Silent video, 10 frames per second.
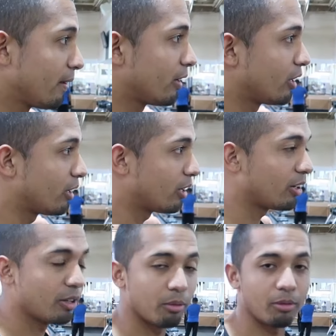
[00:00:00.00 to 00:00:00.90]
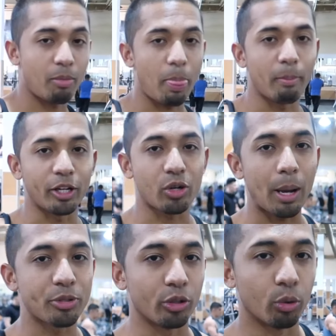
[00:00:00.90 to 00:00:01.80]
What happened? What happened? My
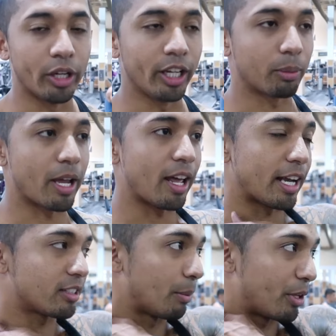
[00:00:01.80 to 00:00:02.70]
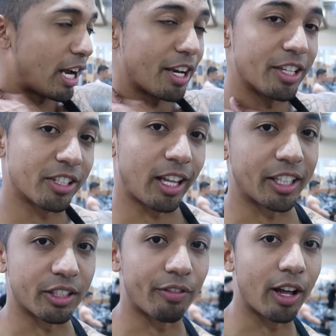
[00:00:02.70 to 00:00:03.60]
traps are weak, man. That's something I need to. Let
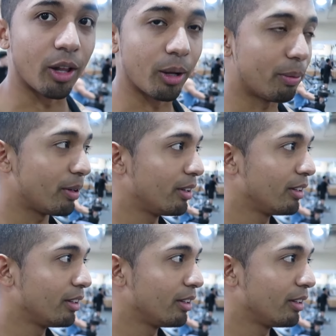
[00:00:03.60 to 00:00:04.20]
me see flex them.